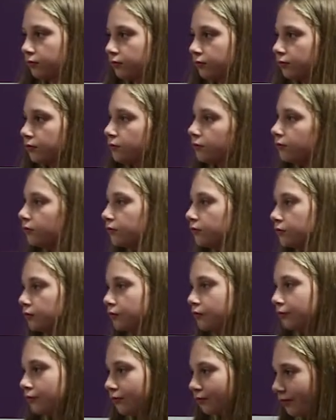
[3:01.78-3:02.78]

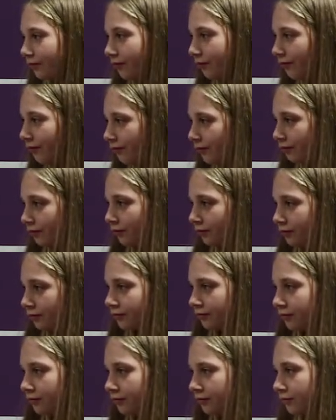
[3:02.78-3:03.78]

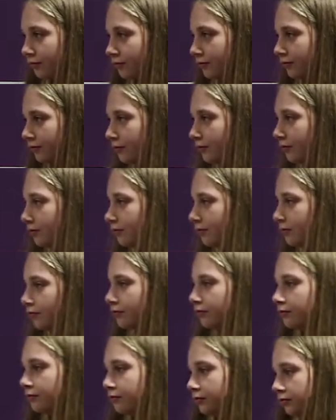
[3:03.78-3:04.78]

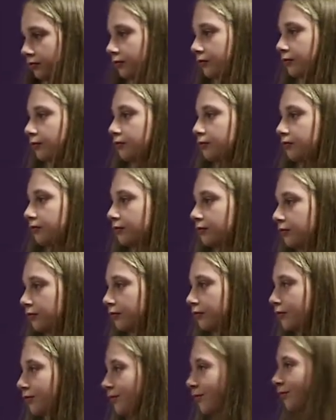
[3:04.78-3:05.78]

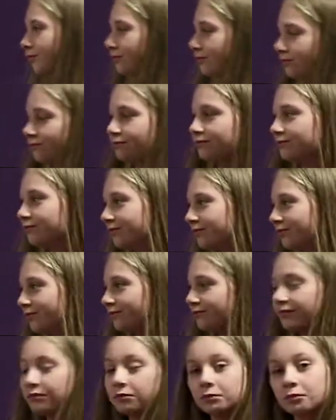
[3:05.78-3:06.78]

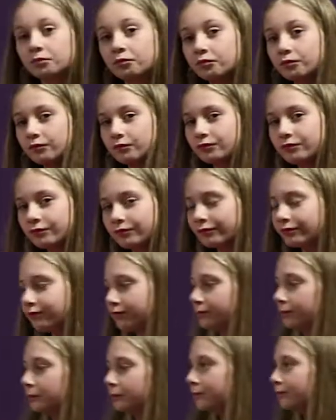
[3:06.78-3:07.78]

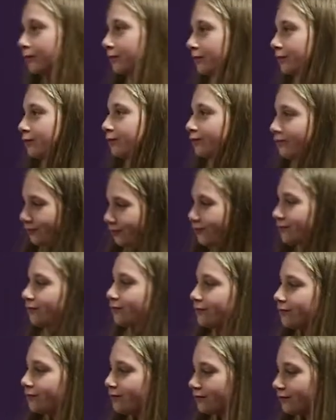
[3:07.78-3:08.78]

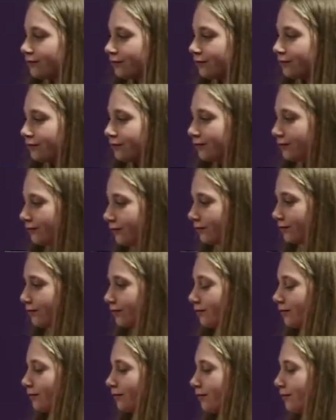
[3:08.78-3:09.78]
(not speaking)